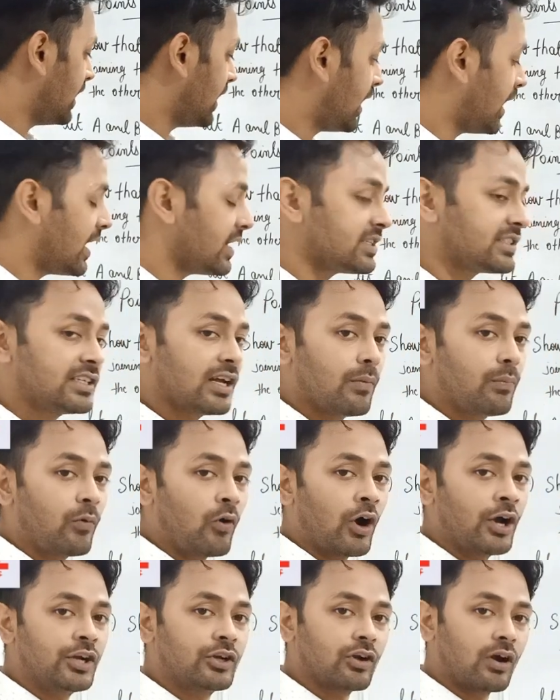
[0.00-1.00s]
A is the
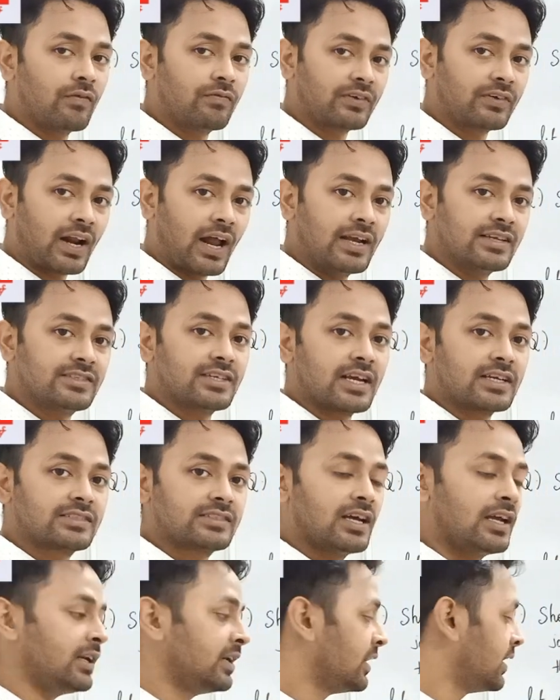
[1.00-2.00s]
point of
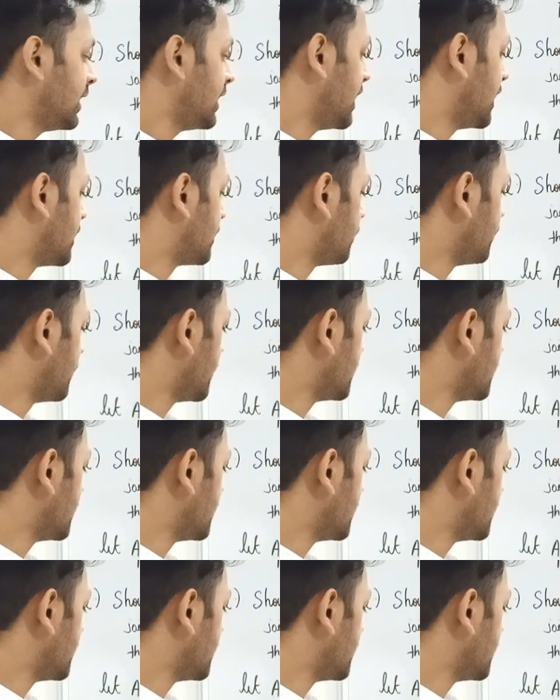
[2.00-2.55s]
trisection, it